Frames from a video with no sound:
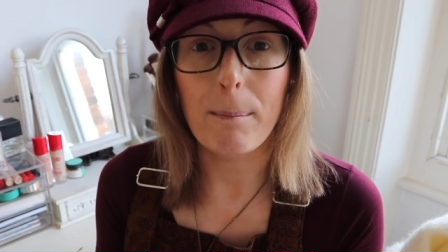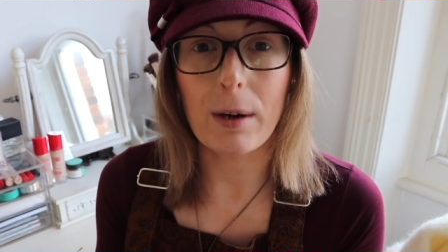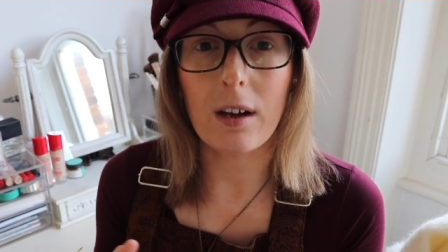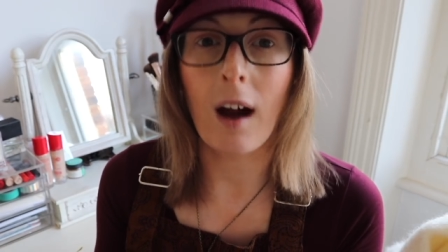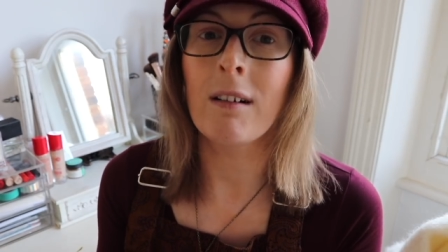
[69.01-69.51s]

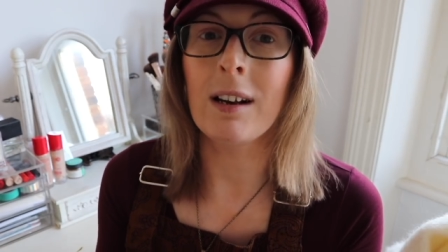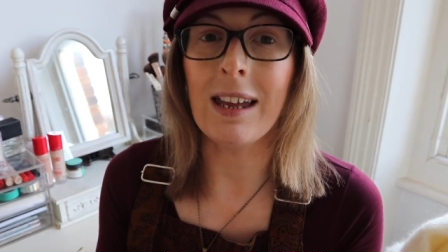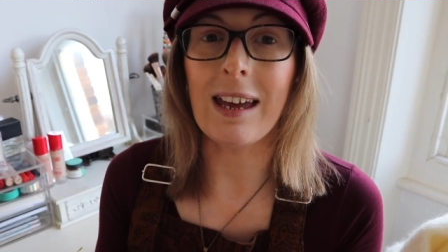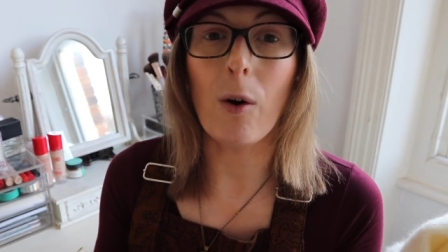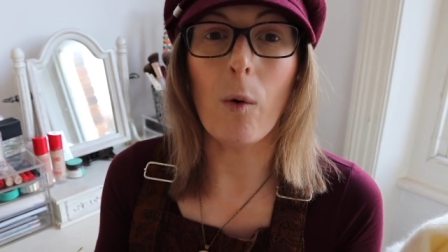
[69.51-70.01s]
But
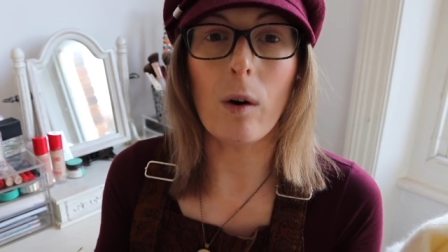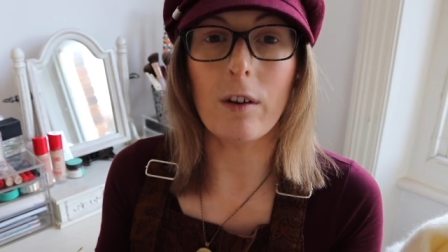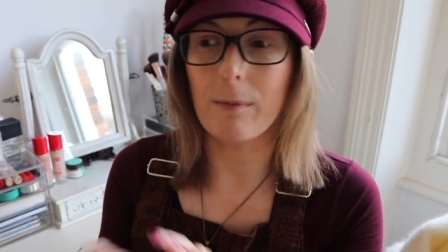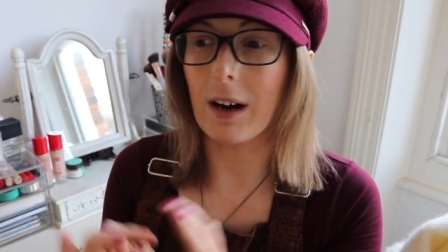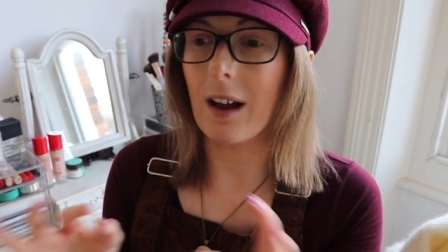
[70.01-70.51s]
currently all
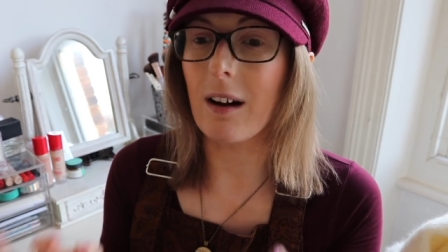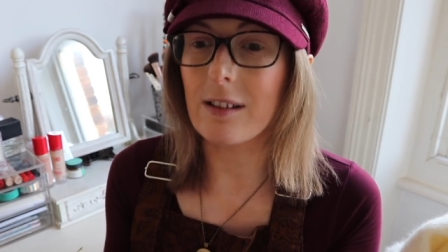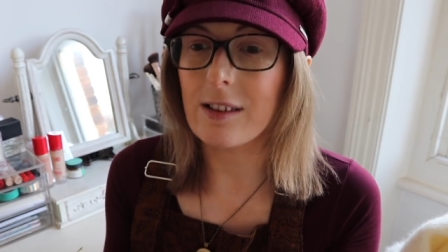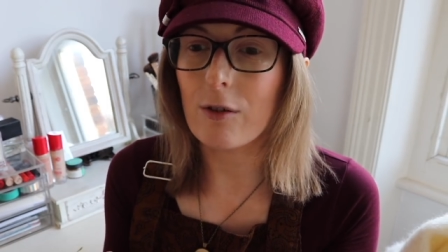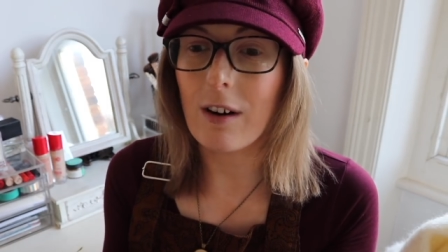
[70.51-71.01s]
of my
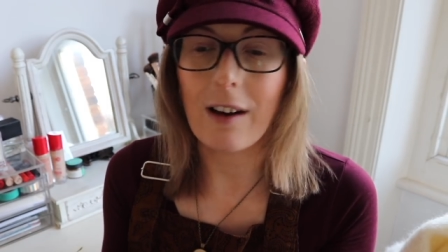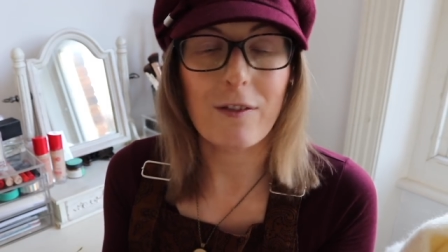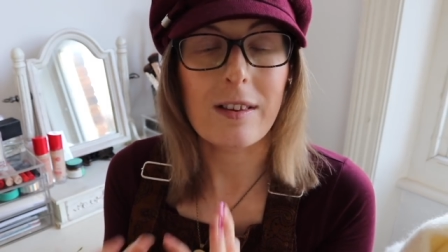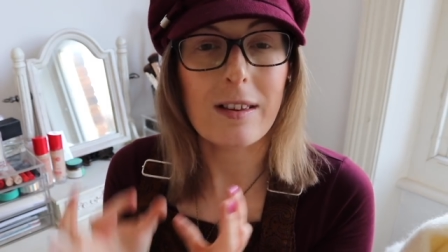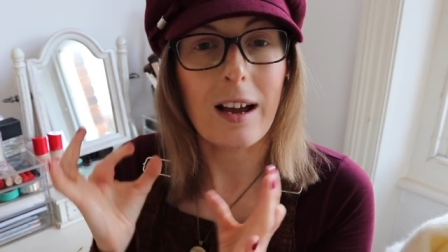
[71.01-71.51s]
arts and
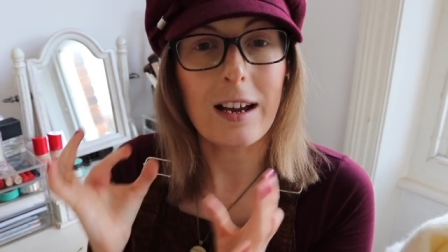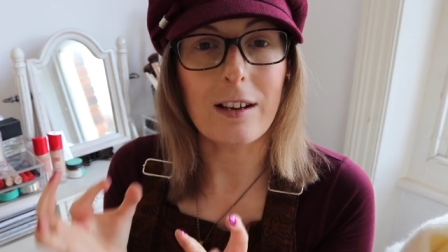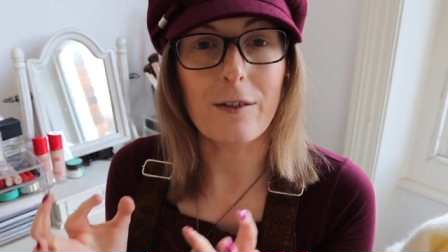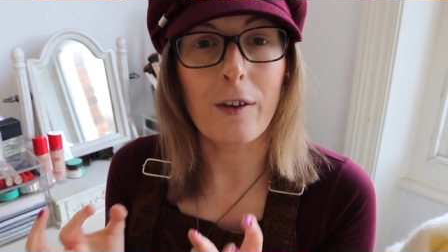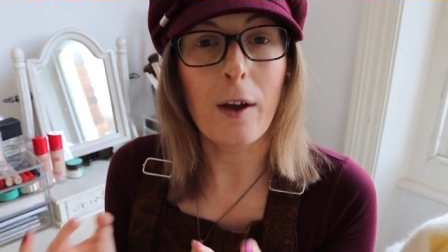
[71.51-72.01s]
crafts side
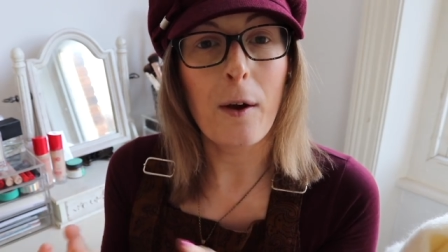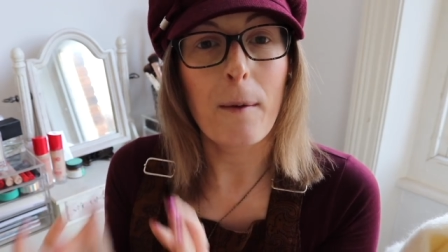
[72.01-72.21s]
of